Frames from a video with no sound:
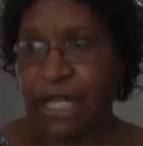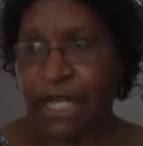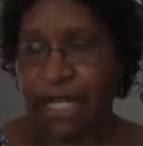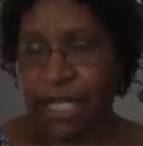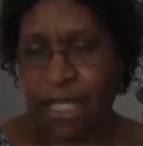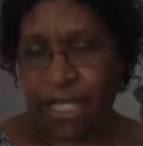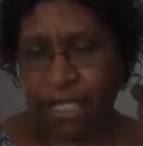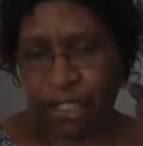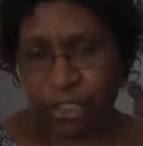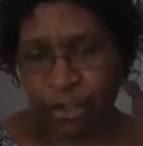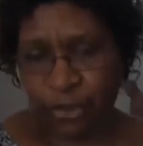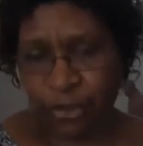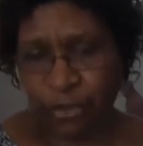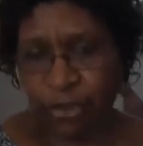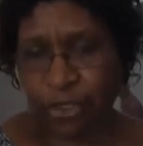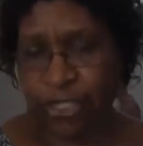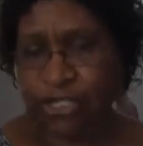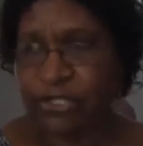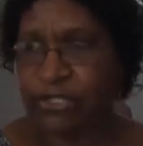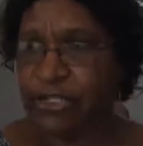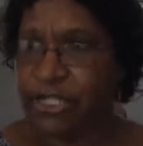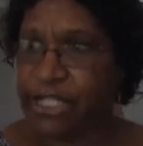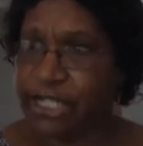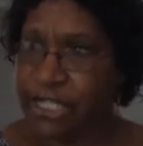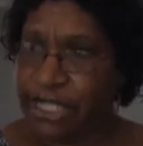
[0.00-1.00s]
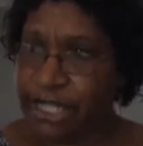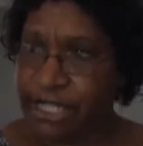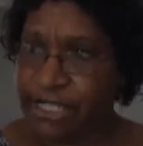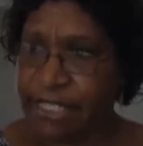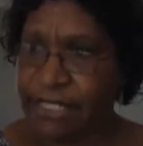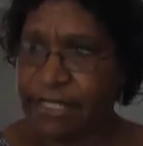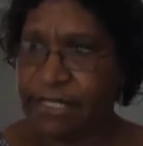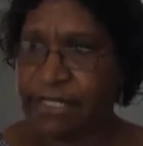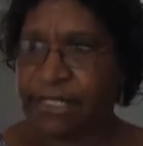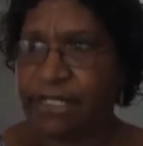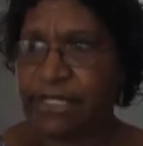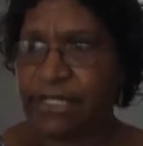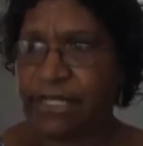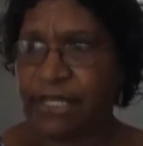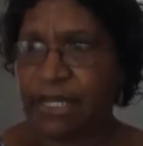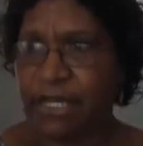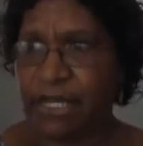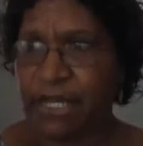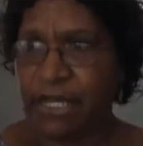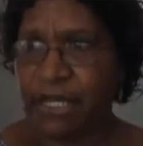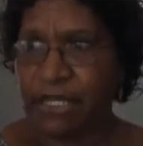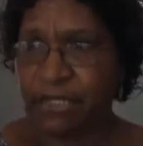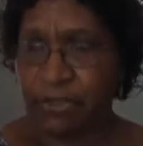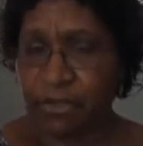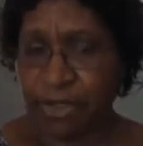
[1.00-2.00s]
and to consolidate
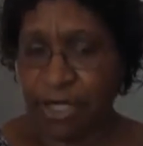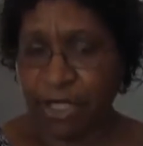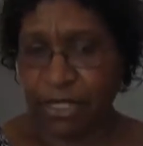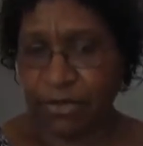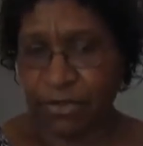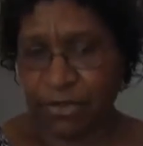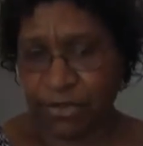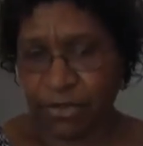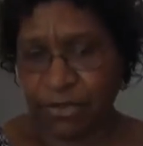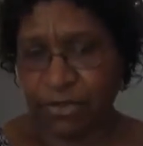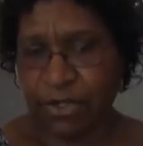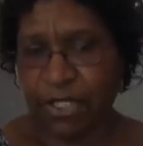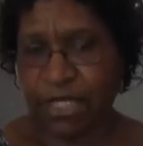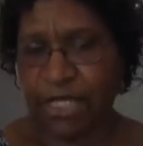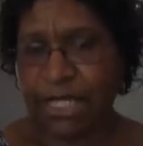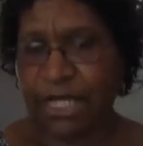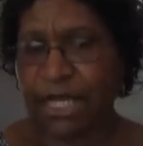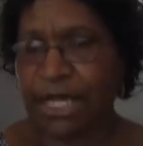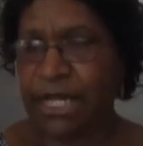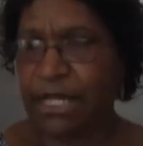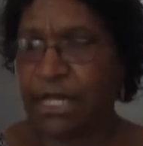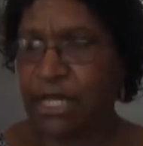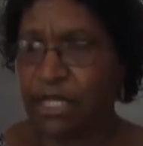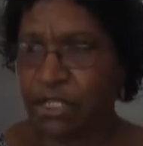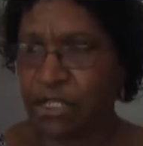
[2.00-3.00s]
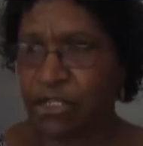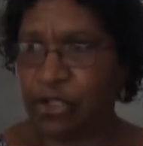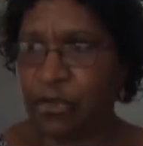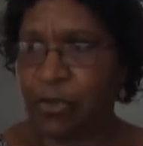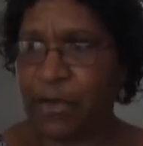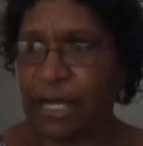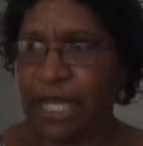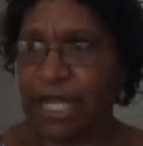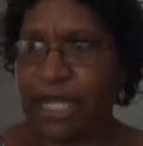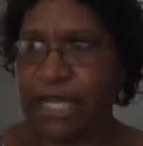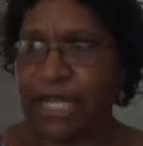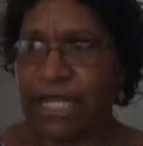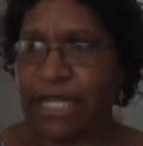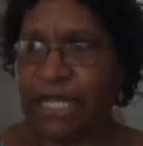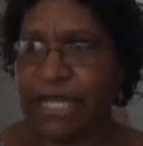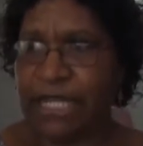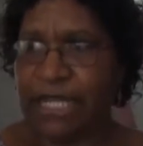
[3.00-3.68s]
uh, to, to the uh, national plan.